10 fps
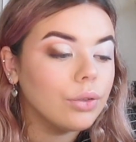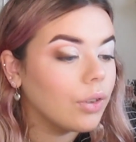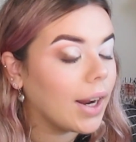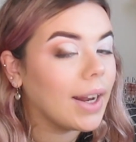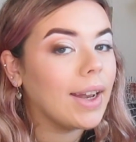
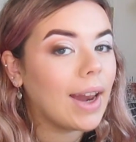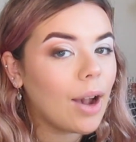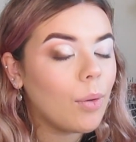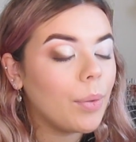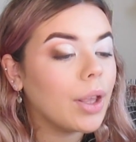Right,
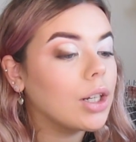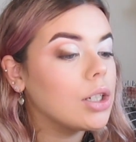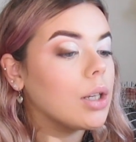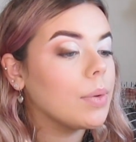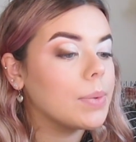now what we're going
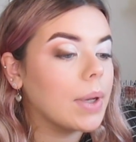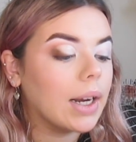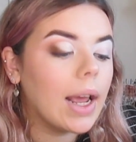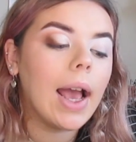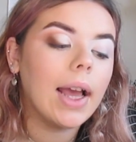to do is we're
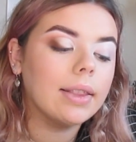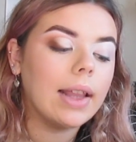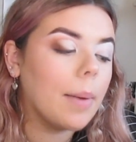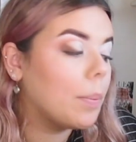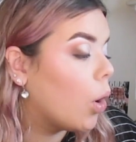going to add
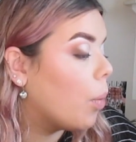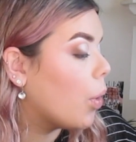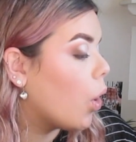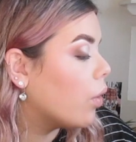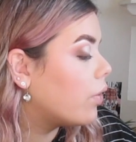that pop
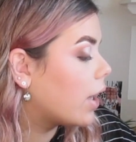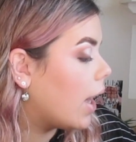of